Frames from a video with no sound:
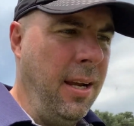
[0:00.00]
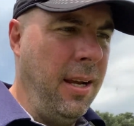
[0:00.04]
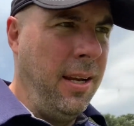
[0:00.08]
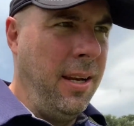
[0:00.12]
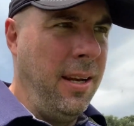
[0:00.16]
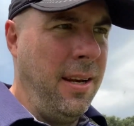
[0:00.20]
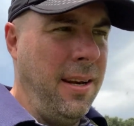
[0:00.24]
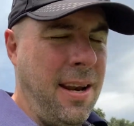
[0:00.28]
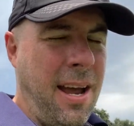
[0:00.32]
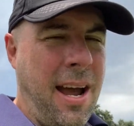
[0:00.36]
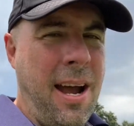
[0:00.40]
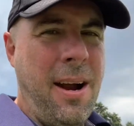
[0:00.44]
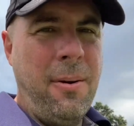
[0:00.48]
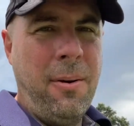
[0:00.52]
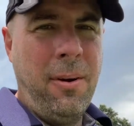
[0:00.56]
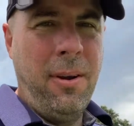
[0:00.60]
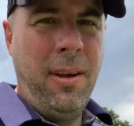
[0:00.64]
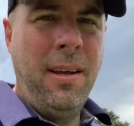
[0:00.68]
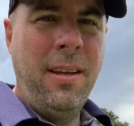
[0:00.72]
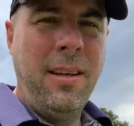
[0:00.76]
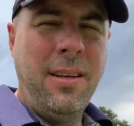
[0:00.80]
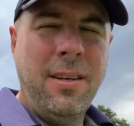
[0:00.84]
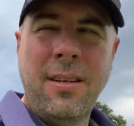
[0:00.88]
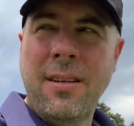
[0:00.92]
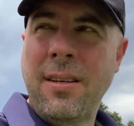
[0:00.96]
Not
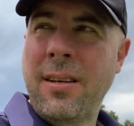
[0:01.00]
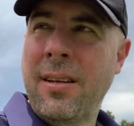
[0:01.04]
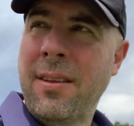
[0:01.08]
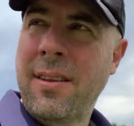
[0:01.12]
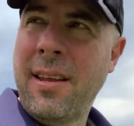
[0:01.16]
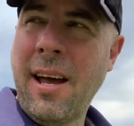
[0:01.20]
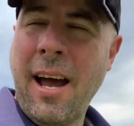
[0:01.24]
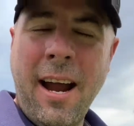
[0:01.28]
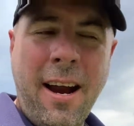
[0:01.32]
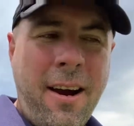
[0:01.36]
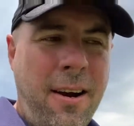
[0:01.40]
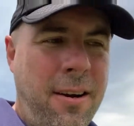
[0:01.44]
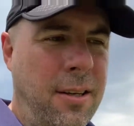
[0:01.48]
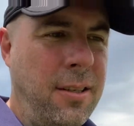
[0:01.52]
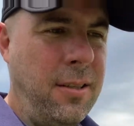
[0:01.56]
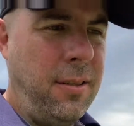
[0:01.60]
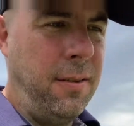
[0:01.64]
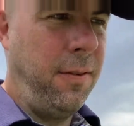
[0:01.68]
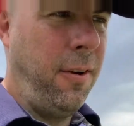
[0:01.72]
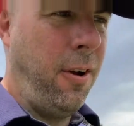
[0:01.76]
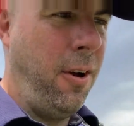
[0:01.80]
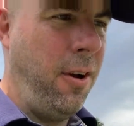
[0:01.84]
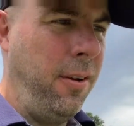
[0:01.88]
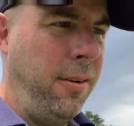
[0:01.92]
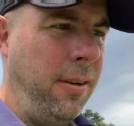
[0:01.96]
really the, the iron's
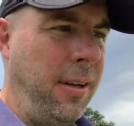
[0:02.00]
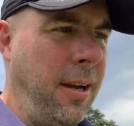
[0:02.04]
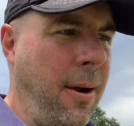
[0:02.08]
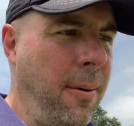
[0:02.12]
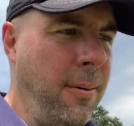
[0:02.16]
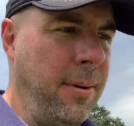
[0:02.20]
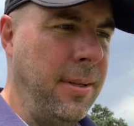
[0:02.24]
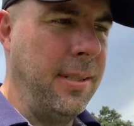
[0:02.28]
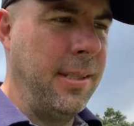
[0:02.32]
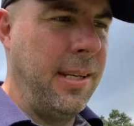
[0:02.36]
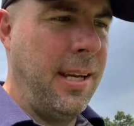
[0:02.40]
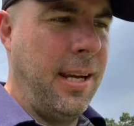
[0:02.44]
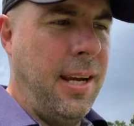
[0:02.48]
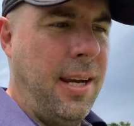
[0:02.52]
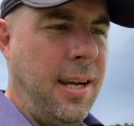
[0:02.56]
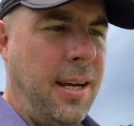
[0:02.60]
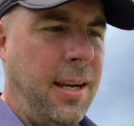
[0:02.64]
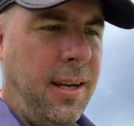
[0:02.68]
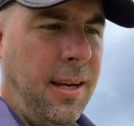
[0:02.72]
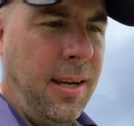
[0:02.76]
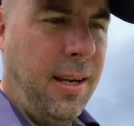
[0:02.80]
fault, I would say.